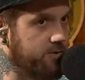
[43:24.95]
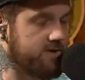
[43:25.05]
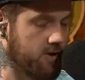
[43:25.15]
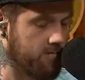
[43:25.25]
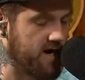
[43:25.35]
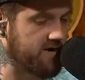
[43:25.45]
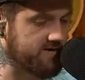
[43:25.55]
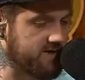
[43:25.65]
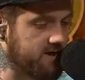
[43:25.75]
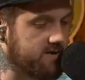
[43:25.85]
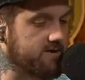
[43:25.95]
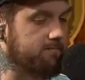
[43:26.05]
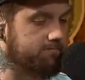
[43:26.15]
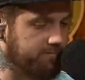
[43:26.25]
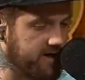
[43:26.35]
With no Miles Sanders,
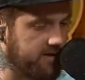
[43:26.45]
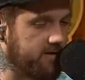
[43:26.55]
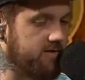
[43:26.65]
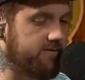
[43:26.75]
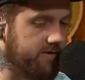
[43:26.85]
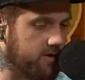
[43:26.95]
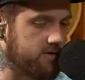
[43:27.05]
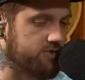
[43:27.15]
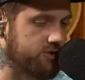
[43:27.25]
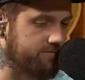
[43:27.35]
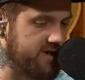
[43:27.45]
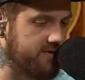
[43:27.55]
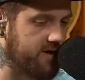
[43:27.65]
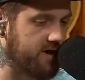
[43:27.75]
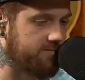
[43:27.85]
but the volume should be
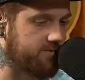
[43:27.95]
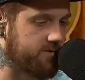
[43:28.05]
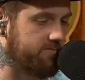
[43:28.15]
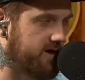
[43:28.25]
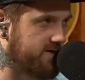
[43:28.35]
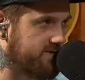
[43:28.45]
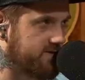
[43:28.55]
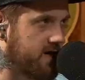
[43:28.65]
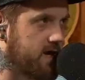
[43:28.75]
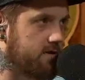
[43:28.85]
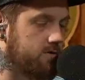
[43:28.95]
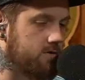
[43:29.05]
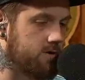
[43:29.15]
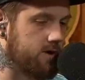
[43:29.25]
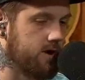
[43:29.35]
there between Boston Scott and
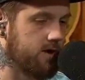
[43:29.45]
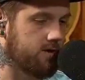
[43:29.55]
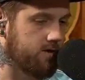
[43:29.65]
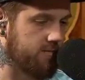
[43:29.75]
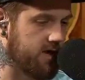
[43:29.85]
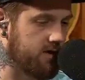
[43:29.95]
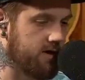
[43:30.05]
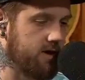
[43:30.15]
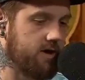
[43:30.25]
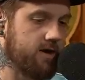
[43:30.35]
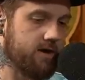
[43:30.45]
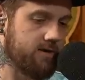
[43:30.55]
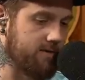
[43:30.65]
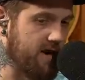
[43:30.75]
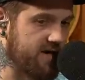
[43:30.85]
Corey Clement.
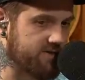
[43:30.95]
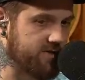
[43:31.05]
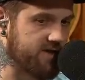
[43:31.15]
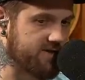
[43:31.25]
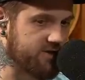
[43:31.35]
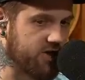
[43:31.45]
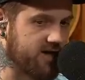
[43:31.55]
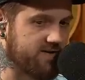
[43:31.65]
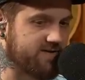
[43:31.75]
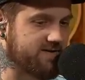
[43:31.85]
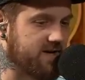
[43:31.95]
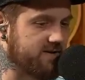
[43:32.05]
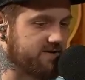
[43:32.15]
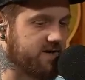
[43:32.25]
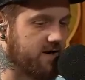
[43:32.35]
The matchup against the Giants is not
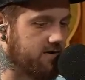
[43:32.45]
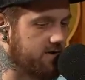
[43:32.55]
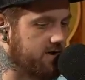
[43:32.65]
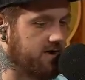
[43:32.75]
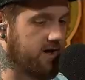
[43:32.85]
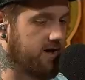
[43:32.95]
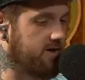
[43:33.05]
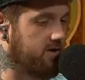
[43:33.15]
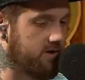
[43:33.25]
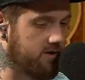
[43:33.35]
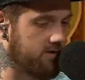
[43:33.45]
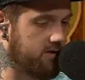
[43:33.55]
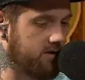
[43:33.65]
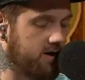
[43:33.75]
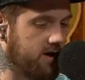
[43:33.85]
scary at all.
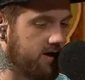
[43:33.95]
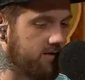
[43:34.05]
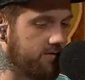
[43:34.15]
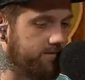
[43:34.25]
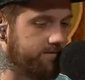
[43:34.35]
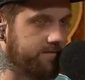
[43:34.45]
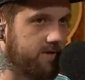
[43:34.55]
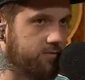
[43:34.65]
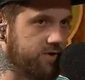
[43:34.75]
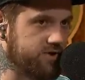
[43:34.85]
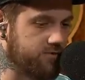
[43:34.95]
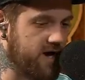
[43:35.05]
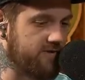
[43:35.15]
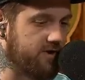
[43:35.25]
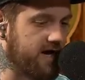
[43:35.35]
Uh, it's so hard. Would you
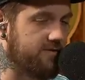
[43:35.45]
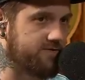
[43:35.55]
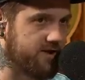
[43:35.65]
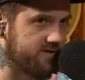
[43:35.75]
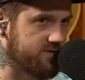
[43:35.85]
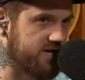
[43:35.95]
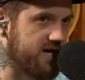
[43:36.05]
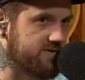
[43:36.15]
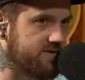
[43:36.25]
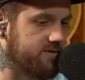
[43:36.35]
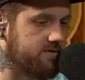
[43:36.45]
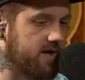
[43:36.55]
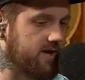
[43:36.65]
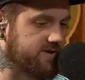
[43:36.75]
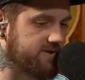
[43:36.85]
rather know. have Justin Jackson
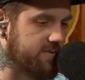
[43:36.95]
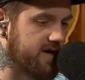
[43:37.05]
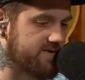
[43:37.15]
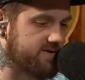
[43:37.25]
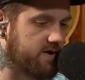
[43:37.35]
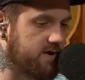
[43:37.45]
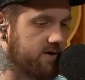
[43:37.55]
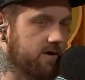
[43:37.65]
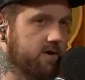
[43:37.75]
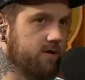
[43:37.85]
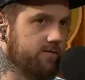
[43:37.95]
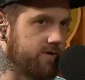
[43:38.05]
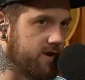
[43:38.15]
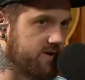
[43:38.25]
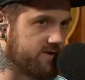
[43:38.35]
as a spot start for
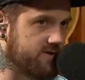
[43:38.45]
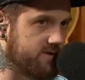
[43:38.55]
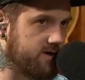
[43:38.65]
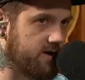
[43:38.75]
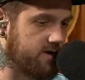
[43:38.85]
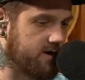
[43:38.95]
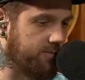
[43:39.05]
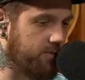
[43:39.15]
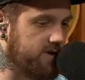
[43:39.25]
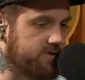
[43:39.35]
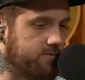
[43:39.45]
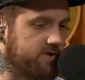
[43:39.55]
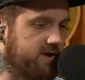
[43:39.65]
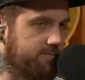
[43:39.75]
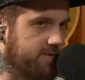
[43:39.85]
the next uh, couple weeks, or would
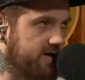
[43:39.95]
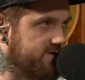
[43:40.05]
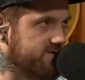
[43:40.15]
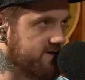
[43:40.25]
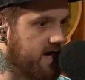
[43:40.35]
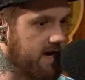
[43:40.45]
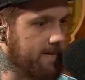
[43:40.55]
you oh, have Boston bias Scott?